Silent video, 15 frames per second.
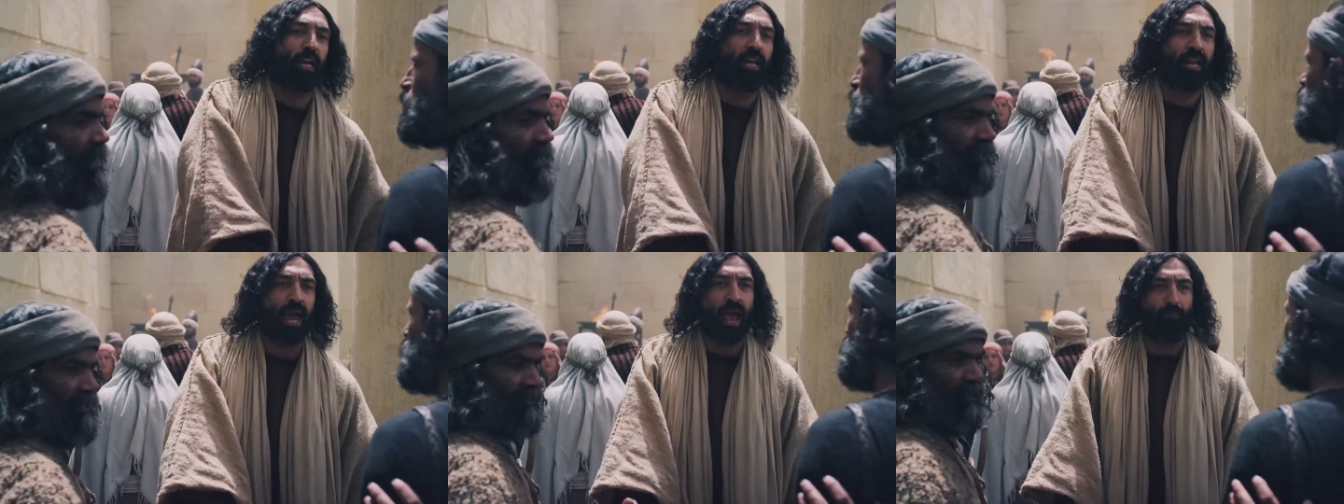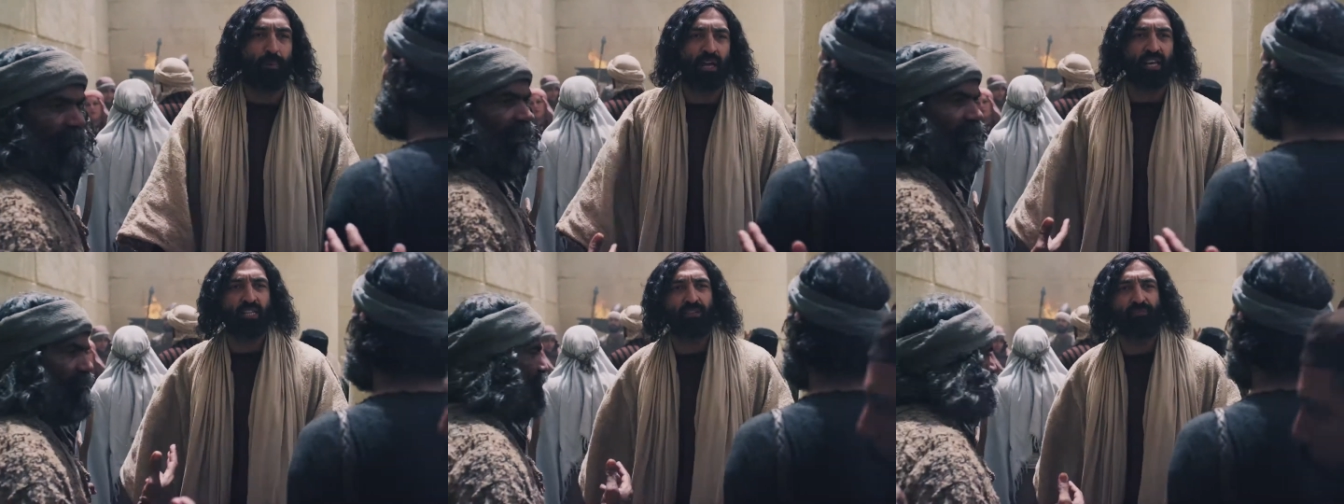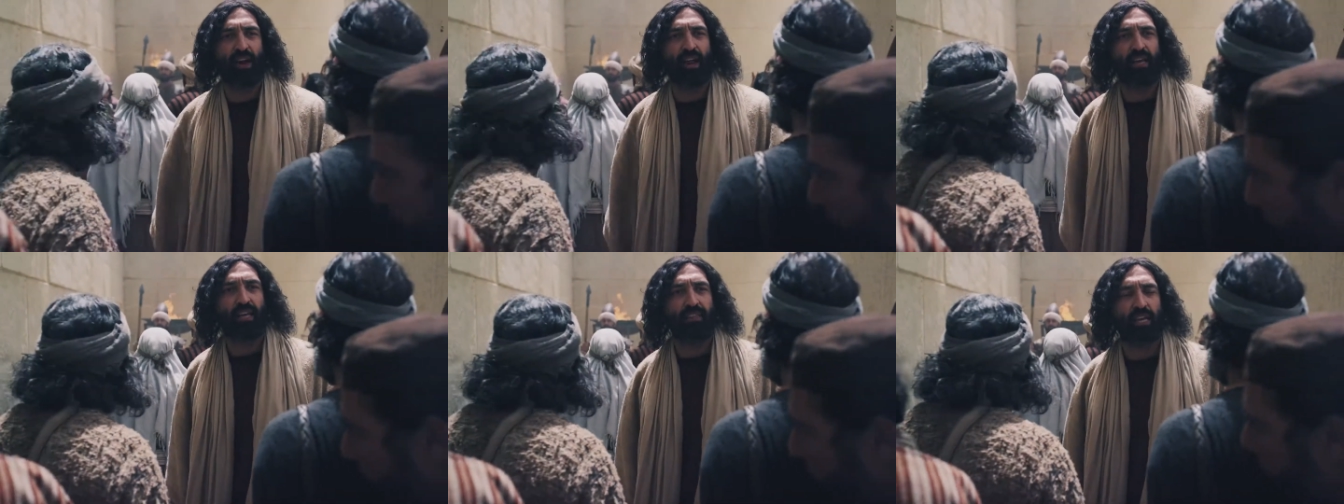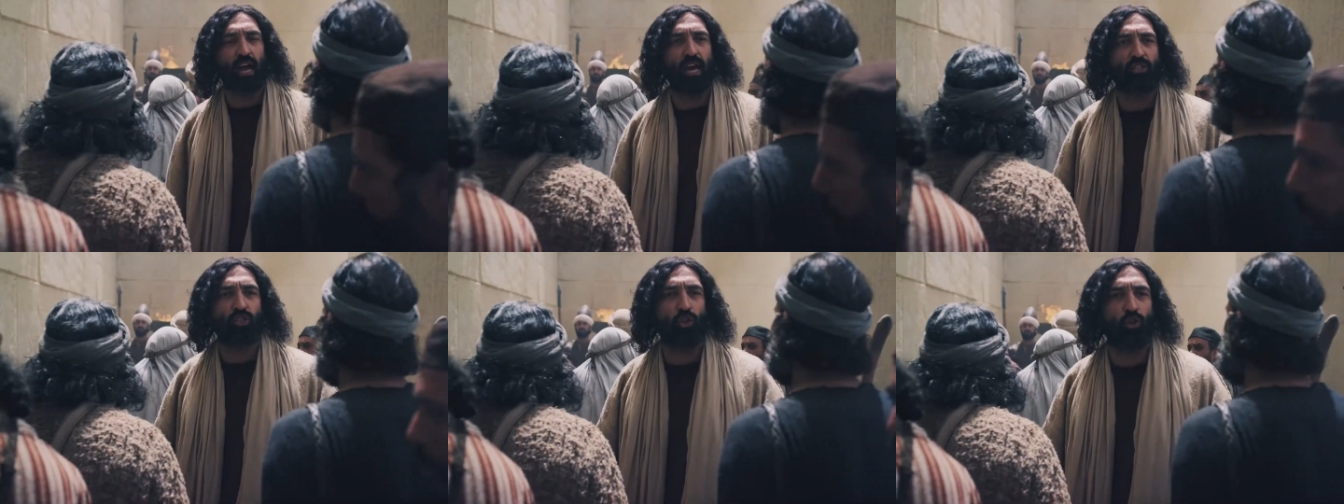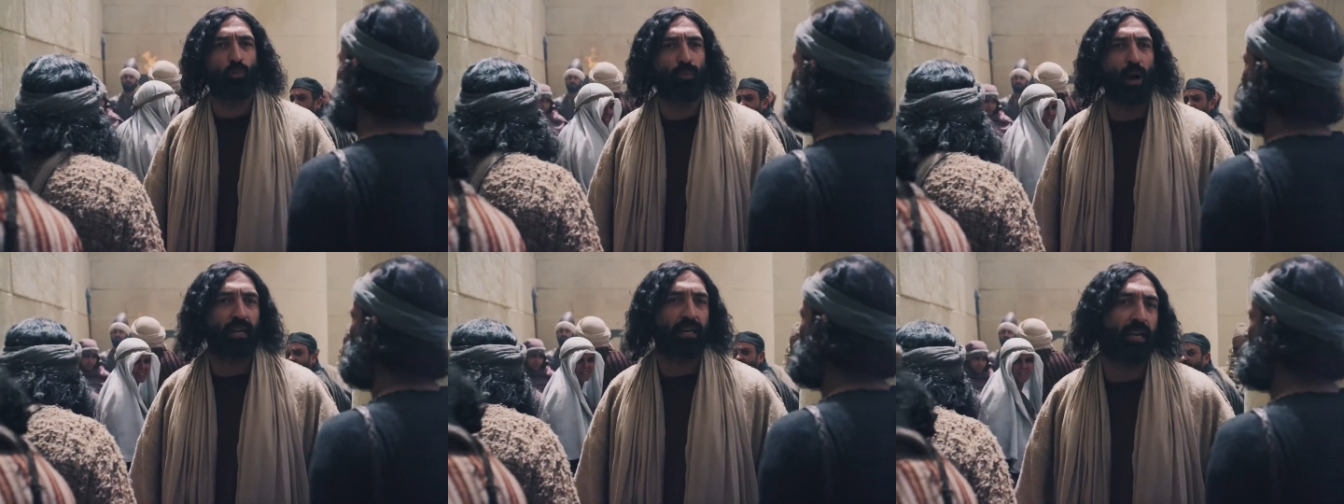is greater, the
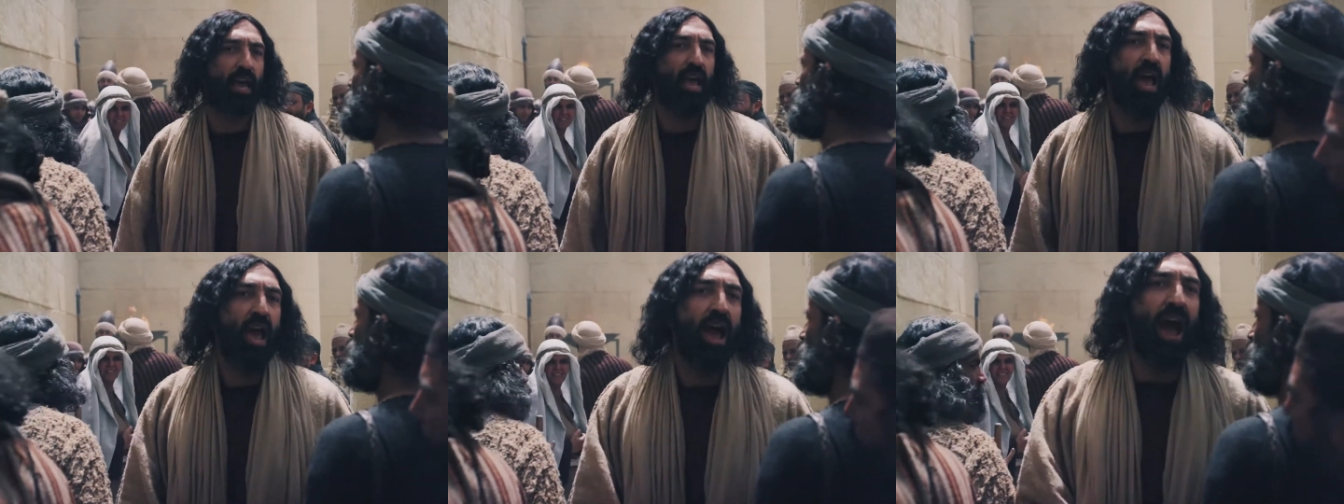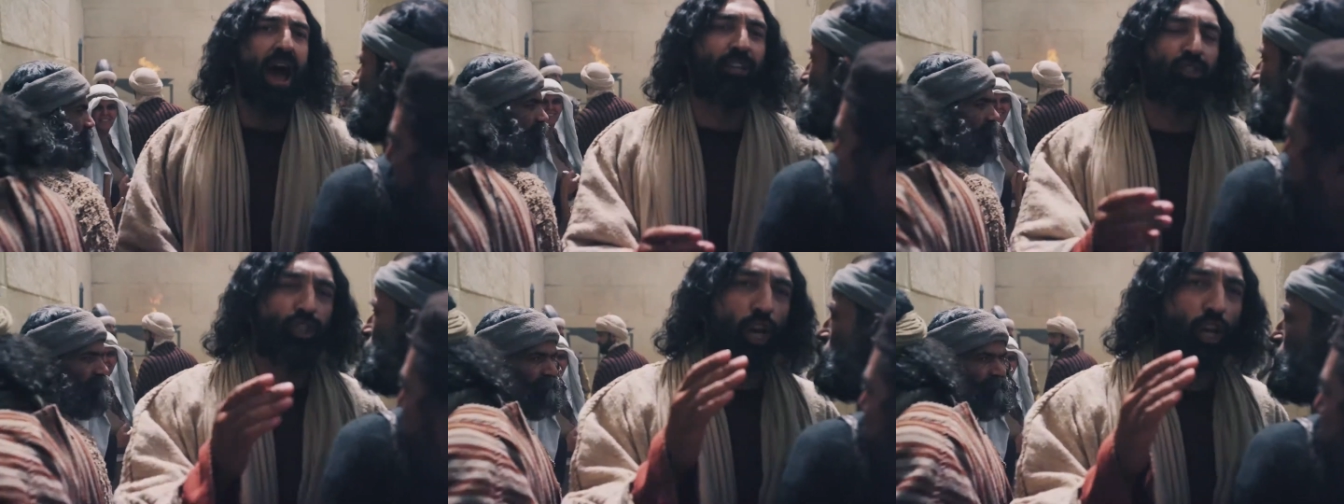gold or the